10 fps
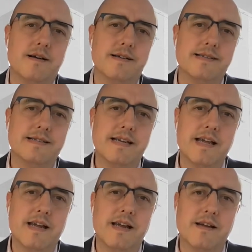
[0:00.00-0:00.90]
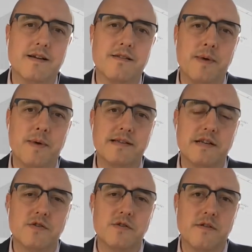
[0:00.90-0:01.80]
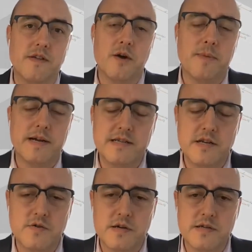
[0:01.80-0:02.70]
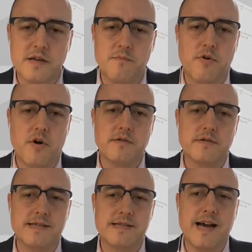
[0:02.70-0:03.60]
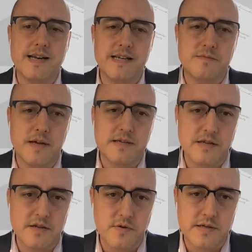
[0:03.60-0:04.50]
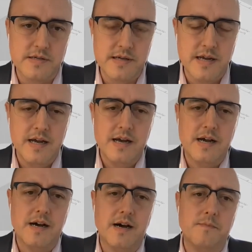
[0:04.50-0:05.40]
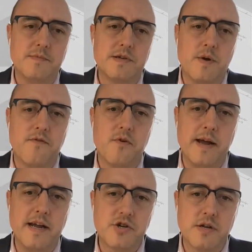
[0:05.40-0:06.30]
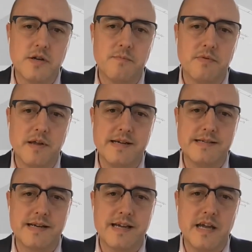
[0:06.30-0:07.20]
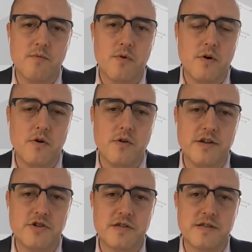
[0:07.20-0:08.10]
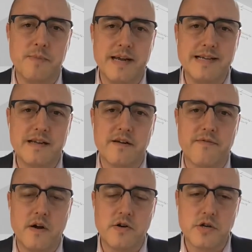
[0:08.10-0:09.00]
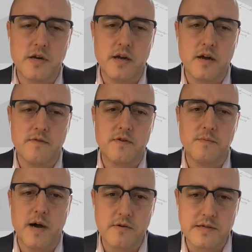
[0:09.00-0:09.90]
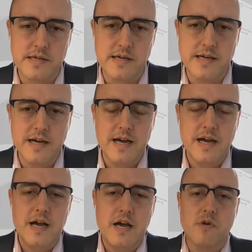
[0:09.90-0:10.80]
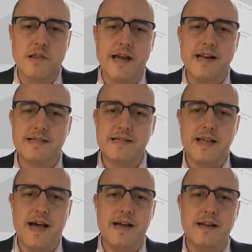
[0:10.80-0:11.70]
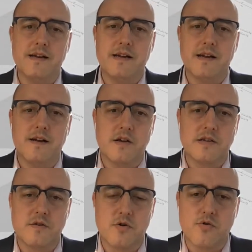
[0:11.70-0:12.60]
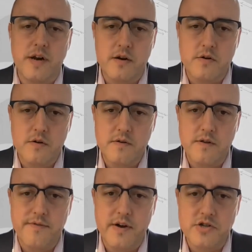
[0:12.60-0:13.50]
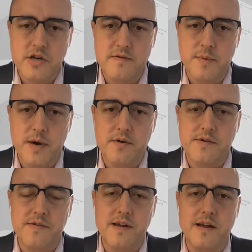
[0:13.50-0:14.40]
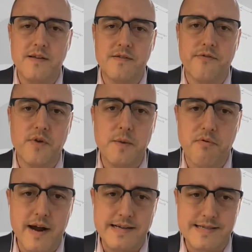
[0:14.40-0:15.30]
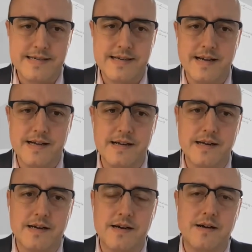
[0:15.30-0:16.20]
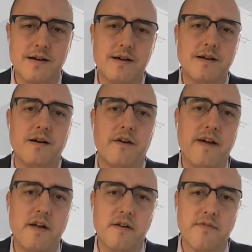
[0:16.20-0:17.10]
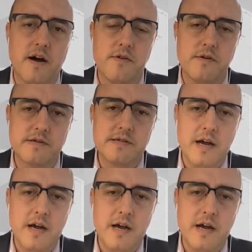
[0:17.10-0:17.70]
seeking their best interests and broader society's best interests. So information plays a key role in just the basic functioning of democracy. Related to that, and also critical to the functioning of democracy, is a free press. And our founding fathers